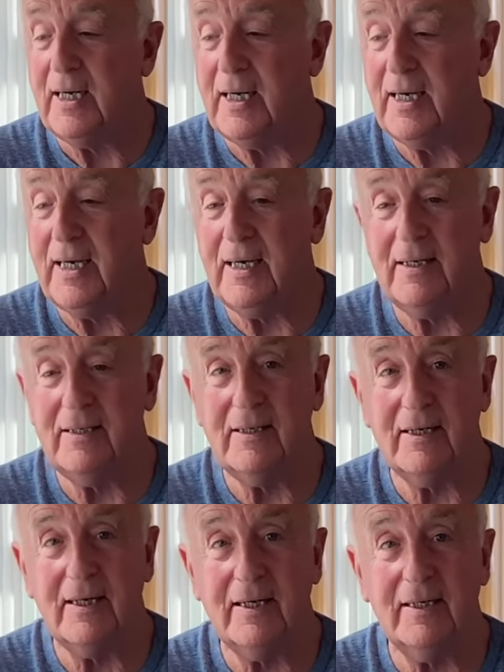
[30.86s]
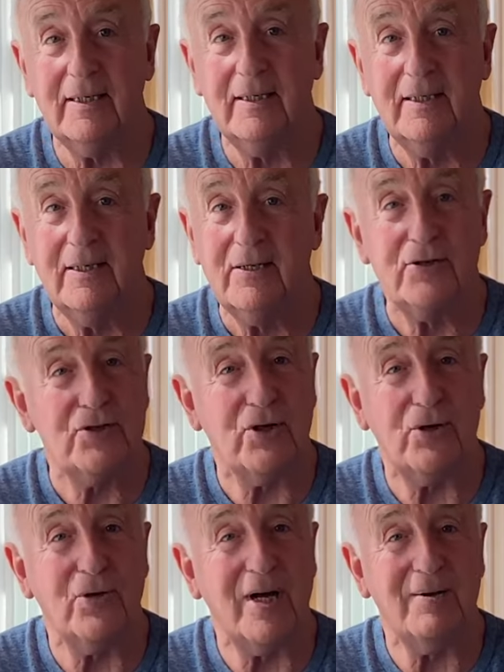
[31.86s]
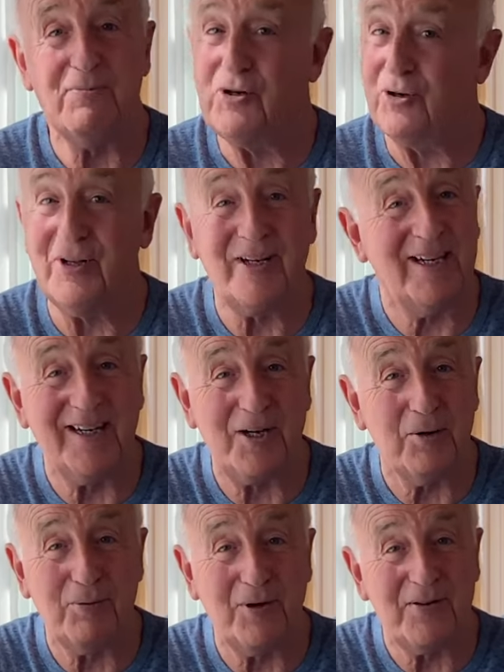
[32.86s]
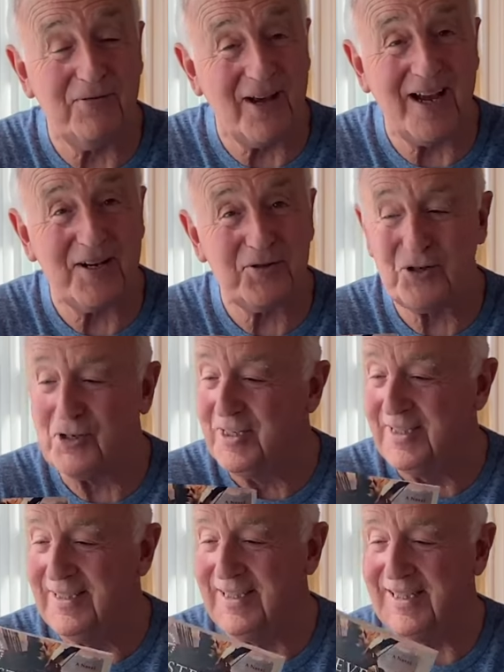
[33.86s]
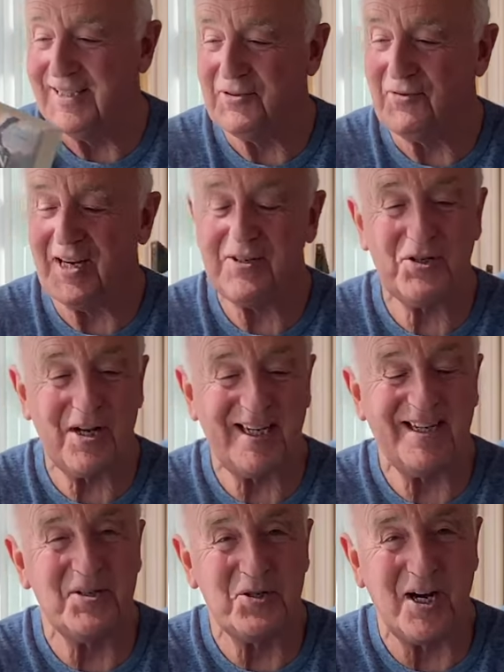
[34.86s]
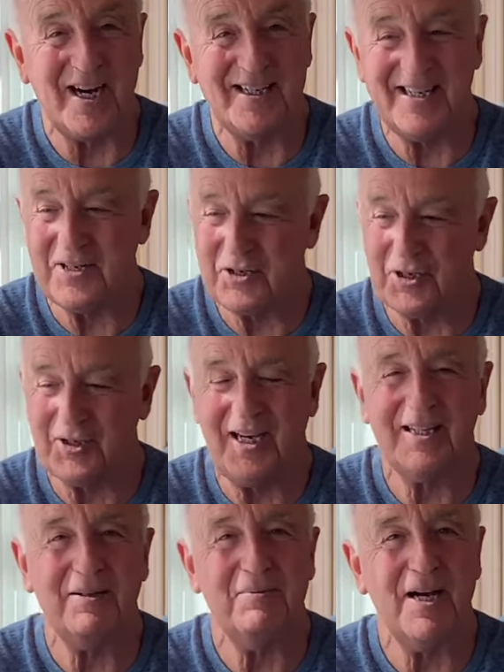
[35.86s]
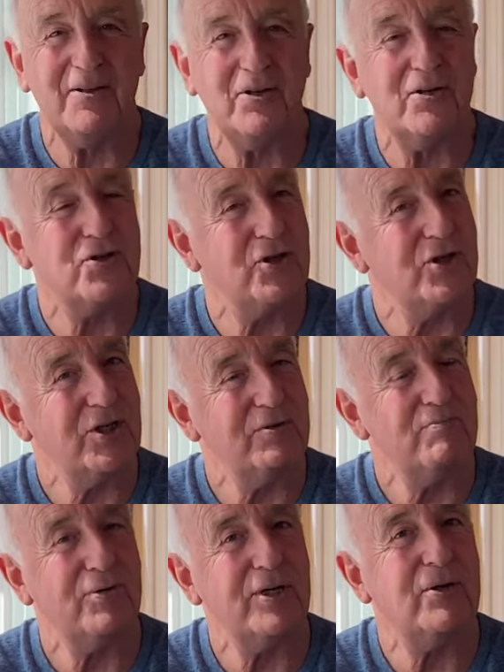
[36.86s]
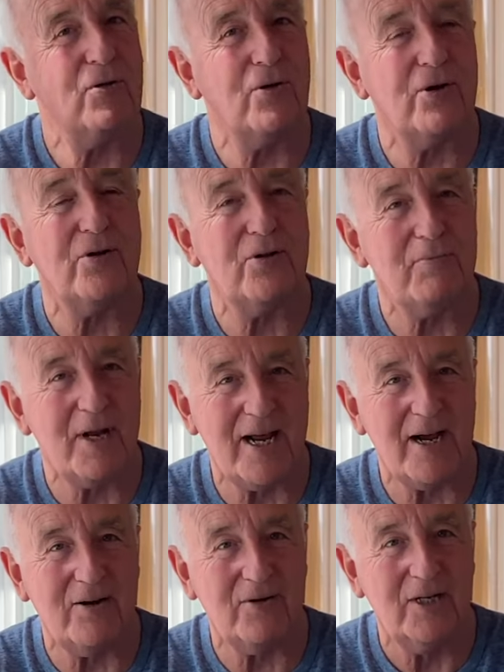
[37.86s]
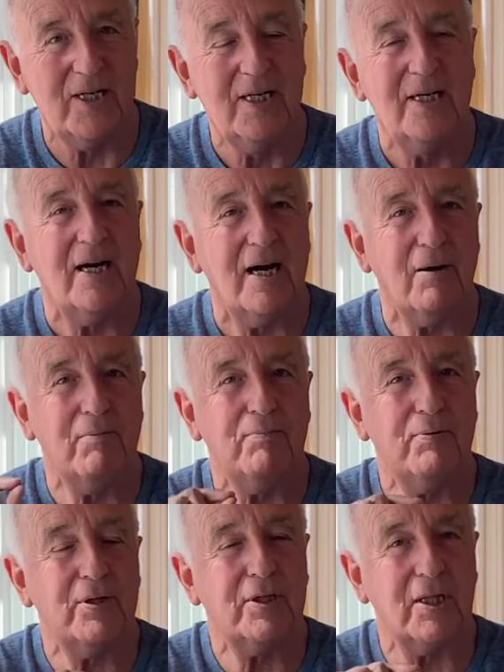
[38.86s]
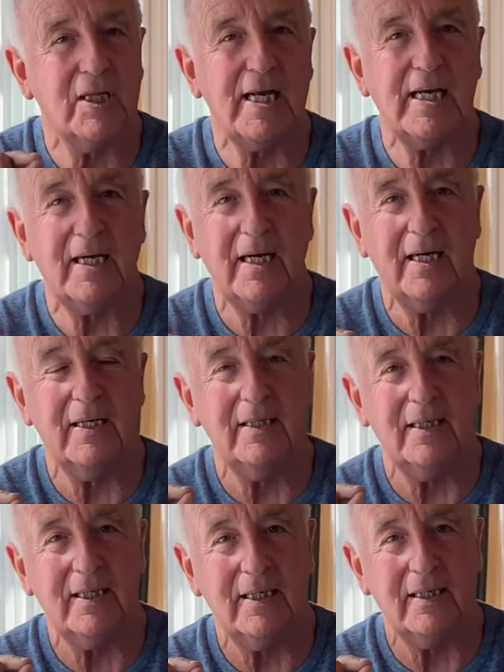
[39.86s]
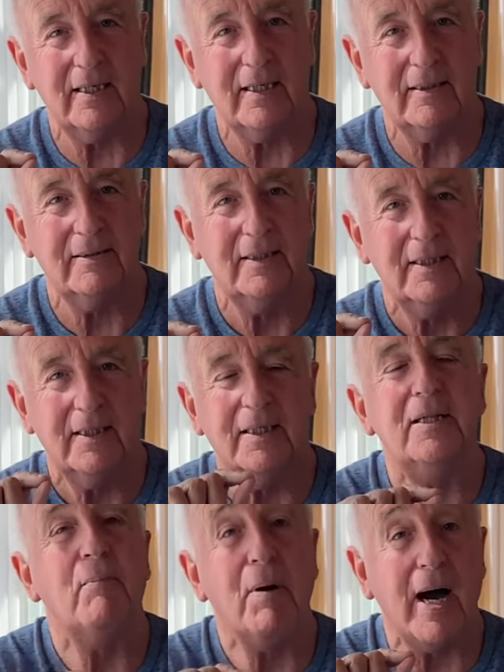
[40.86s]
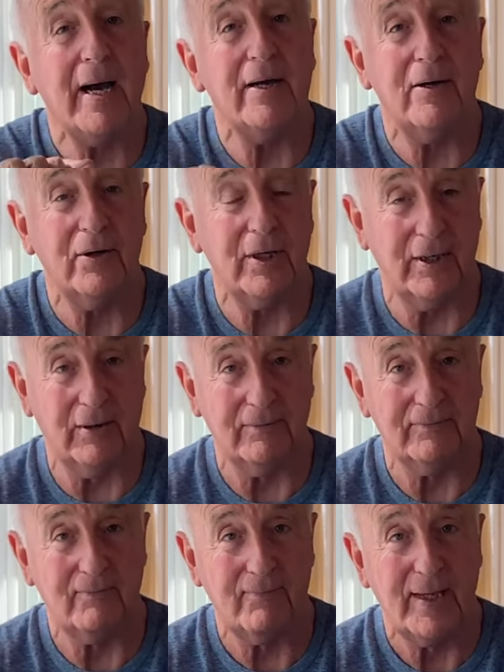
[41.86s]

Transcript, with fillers: And uh, so I'm sure they're going to go pretty fast. As fast as I can sign these, I'll get them out there. So you can pre-order them now. I'll put the link in the, uh, in the bio here.